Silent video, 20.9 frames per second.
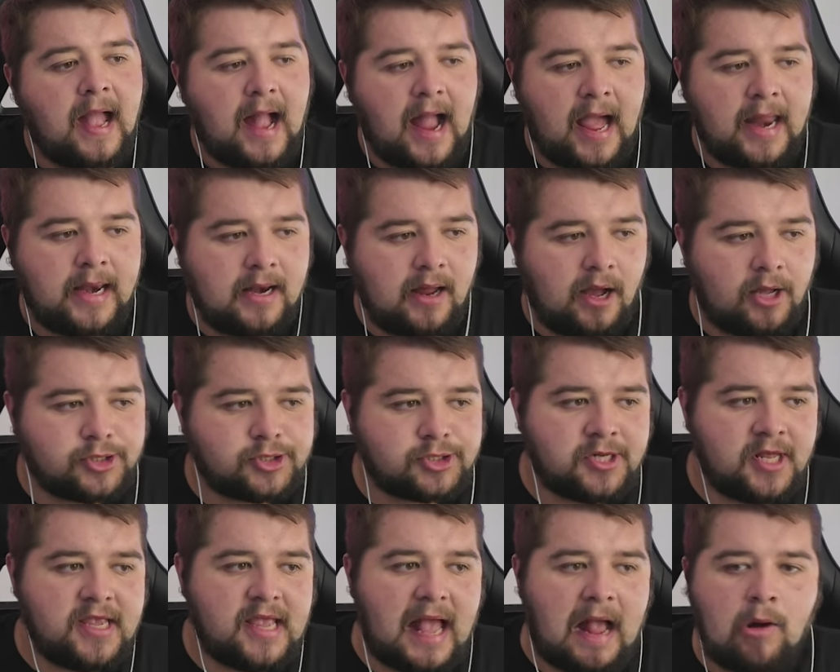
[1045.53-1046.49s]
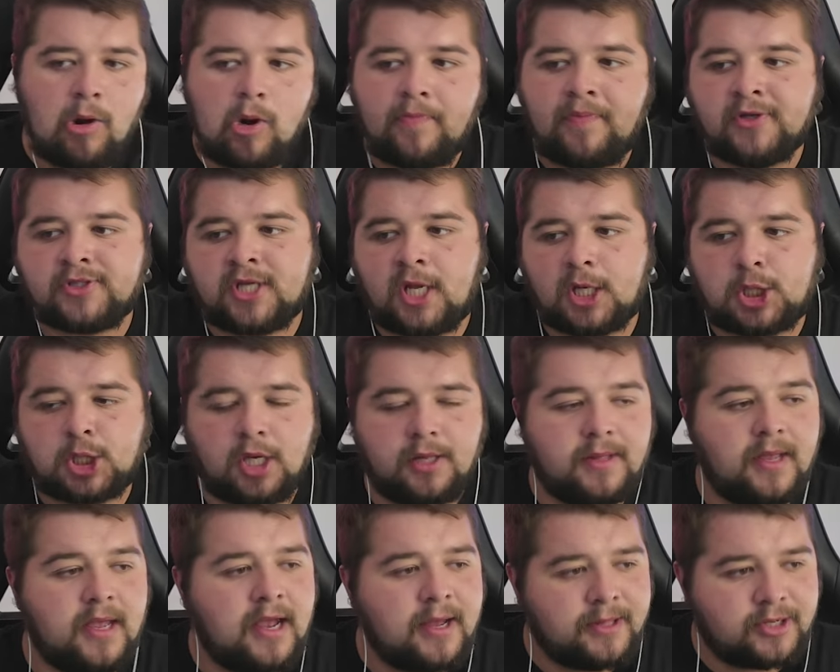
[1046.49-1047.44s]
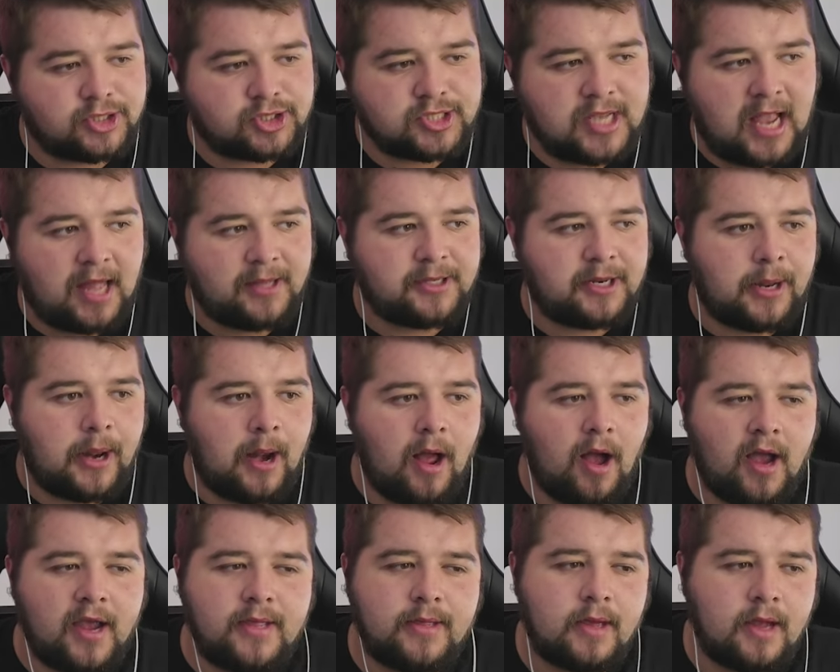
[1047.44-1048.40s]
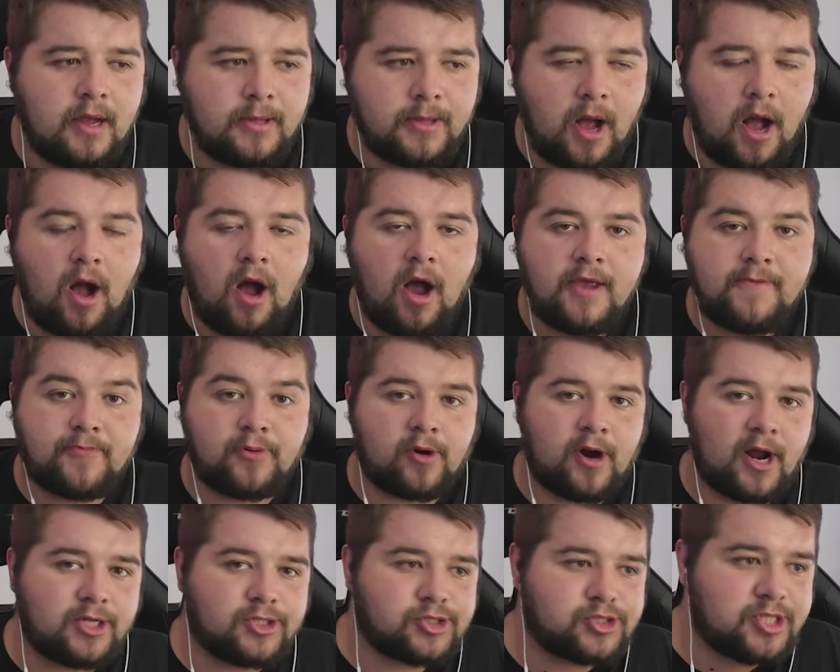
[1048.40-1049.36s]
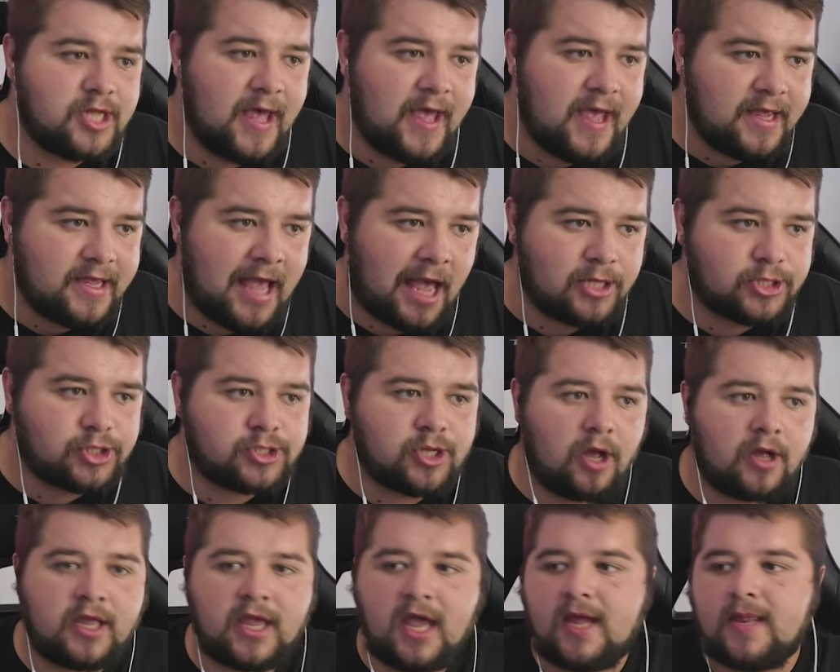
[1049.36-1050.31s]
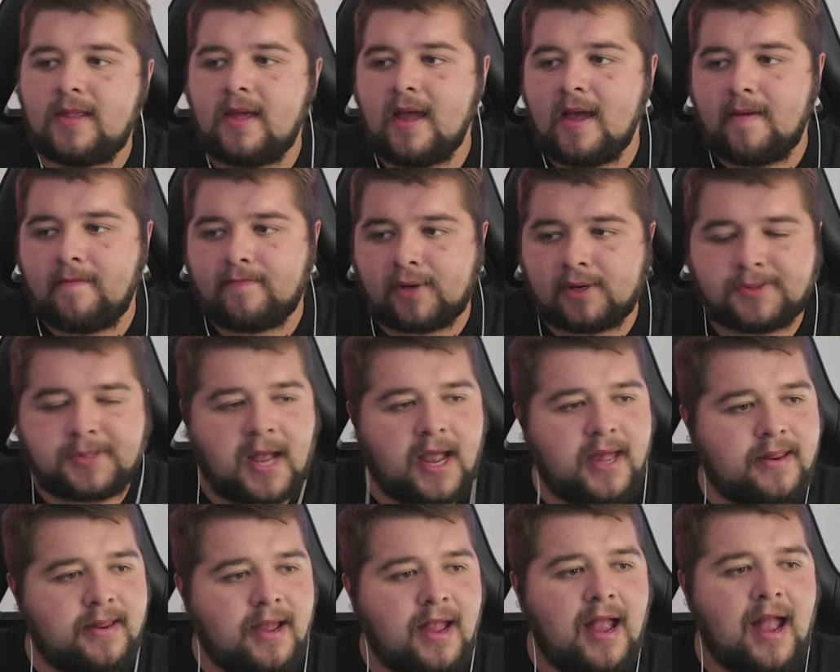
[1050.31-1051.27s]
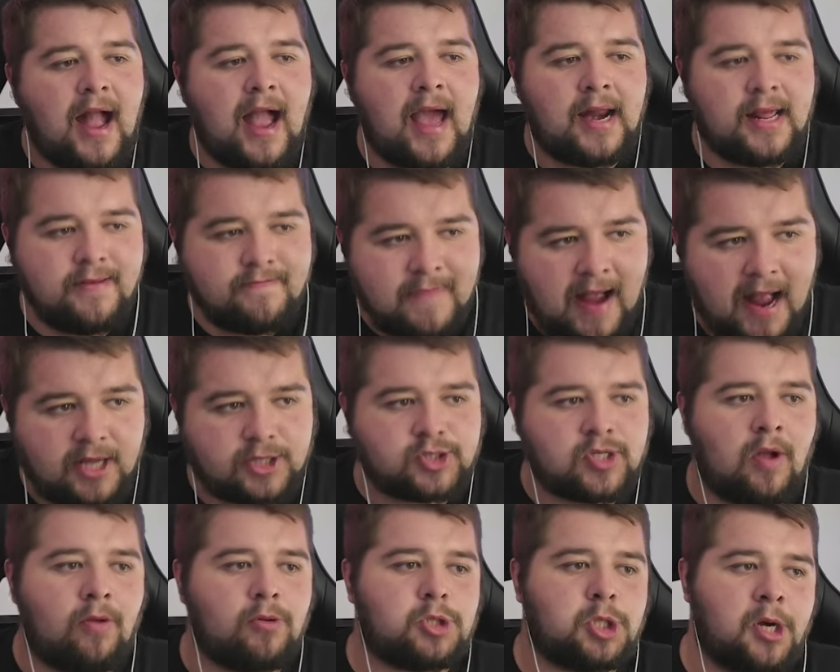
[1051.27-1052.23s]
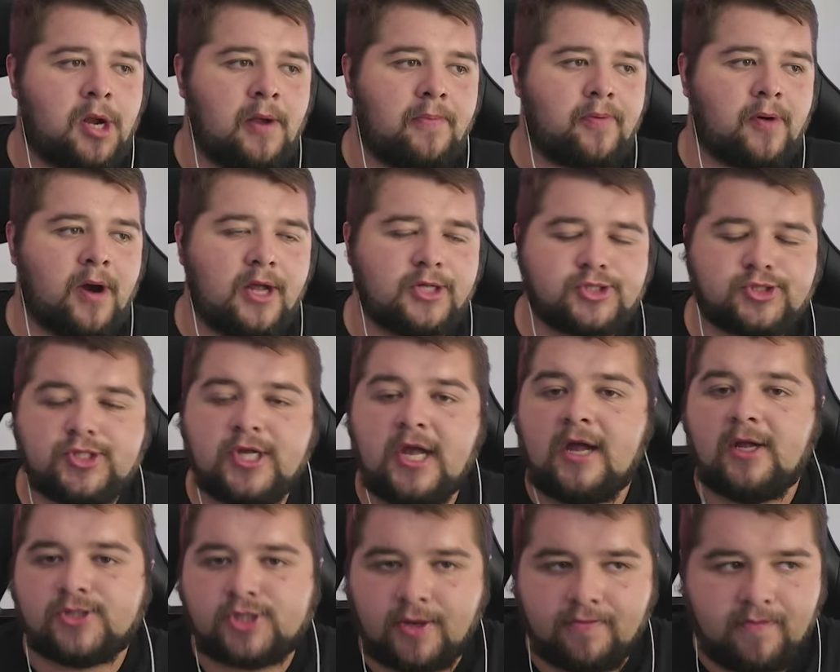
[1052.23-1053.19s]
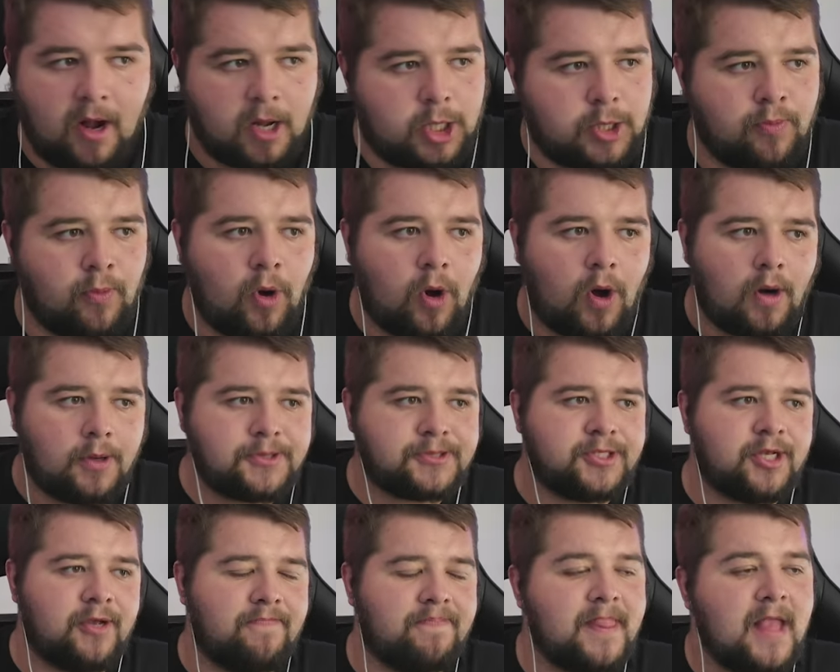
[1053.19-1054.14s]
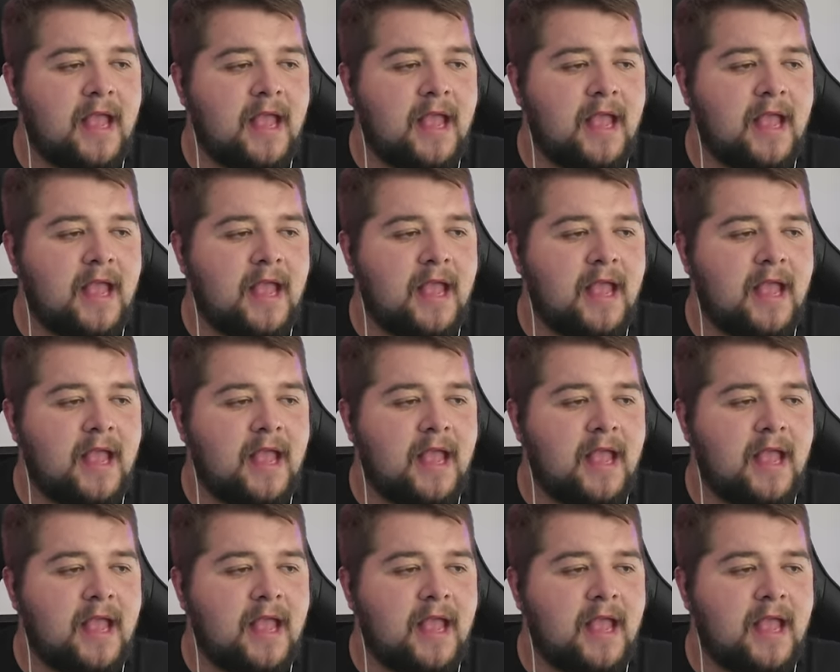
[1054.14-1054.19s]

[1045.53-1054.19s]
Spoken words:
And lastly, out of possession, the standard line, the high press, get stuck in, prevent, and a maxed out trigger press to much more often.